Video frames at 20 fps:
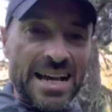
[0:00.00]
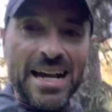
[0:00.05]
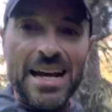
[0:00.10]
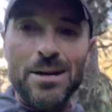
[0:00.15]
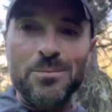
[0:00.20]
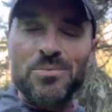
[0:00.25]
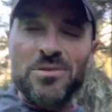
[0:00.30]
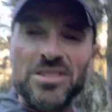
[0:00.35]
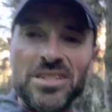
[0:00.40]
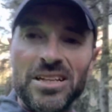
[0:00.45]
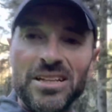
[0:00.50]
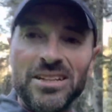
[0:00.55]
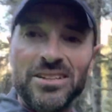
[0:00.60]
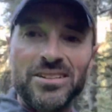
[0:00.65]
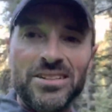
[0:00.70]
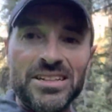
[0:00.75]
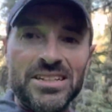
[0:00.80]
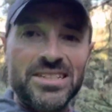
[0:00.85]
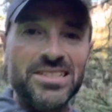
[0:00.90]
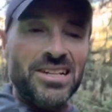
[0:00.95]

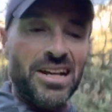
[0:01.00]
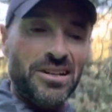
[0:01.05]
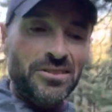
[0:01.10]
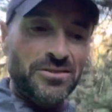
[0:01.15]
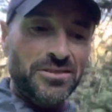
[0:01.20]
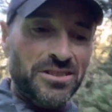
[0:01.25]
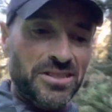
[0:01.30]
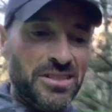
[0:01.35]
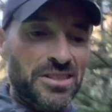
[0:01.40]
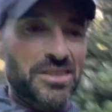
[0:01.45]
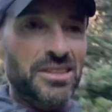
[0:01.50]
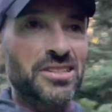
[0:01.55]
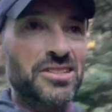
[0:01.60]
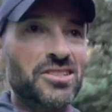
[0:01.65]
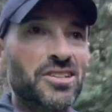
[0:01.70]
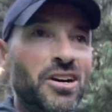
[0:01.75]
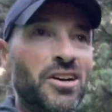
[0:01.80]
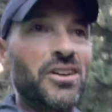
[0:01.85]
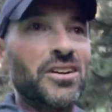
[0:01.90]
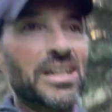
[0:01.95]
absolutely soaked. The
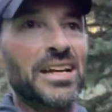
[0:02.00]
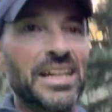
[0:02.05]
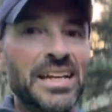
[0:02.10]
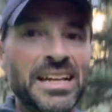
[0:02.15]
sock,